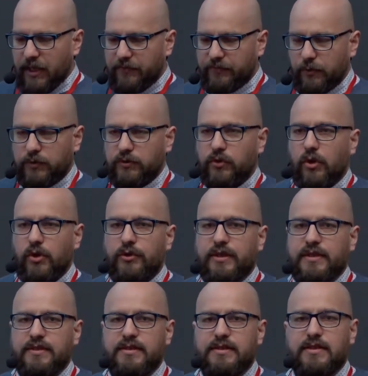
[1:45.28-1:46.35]
fault
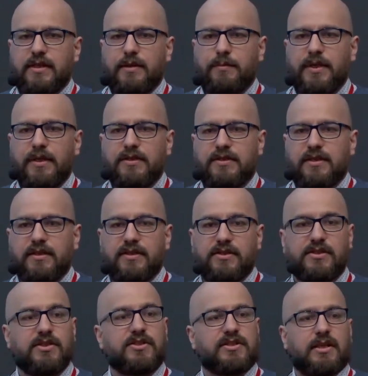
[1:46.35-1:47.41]
tolerance means that the
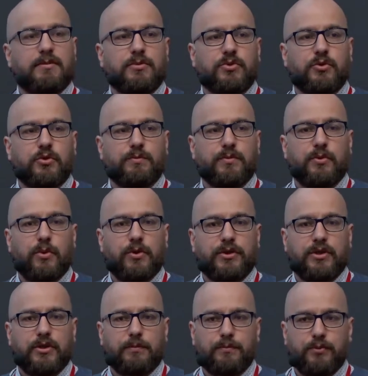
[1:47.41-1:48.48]
system should be
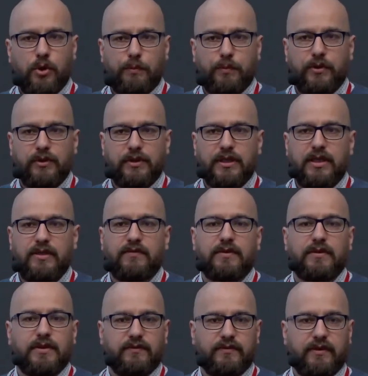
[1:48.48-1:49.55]
working properly
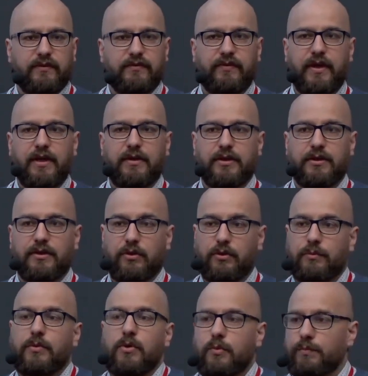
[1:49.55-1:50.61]
even if the failure,
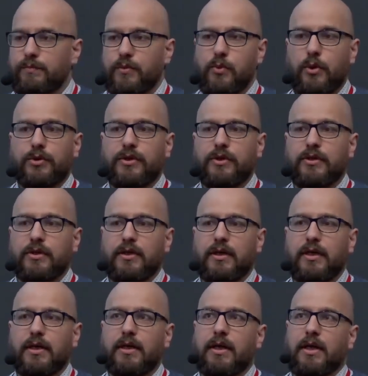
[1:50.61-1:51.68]
or be working
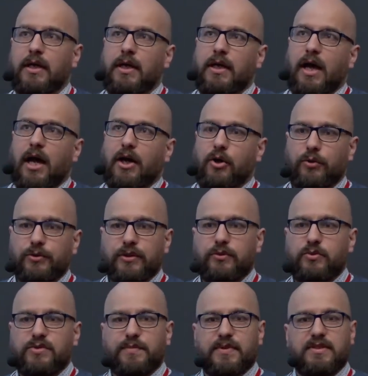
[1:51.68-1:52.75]
according
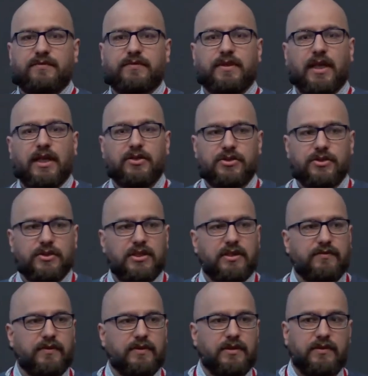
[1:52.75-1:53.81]
to specification
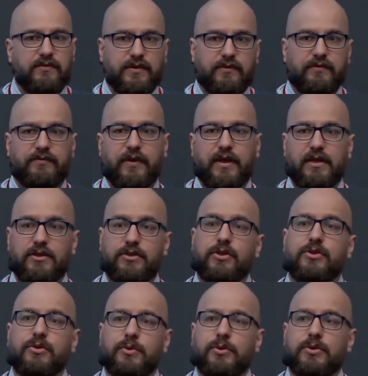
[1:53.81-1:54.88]
even if the failure
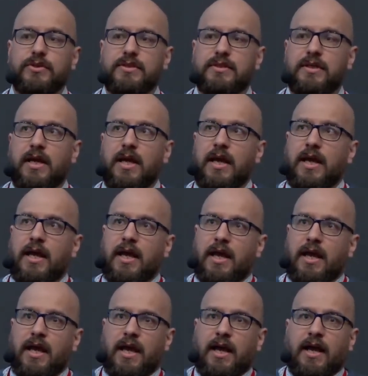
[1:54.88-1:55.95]
occurs,
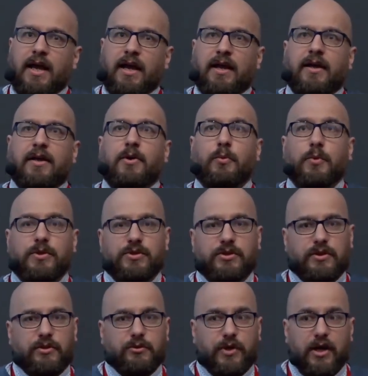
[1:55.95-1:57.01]

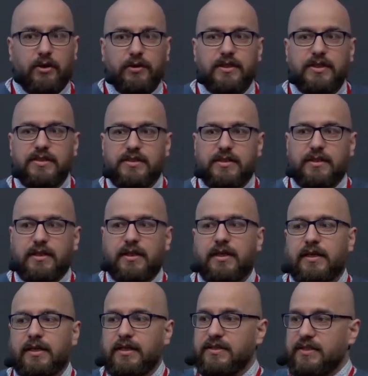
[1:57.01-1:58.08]
which rarely is
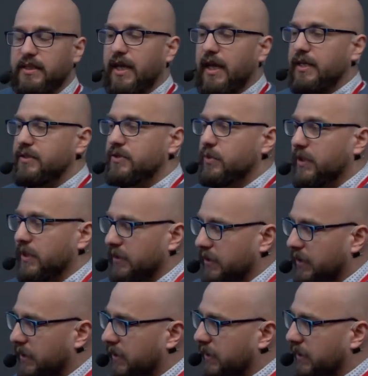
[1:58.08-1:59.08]
a case. You can,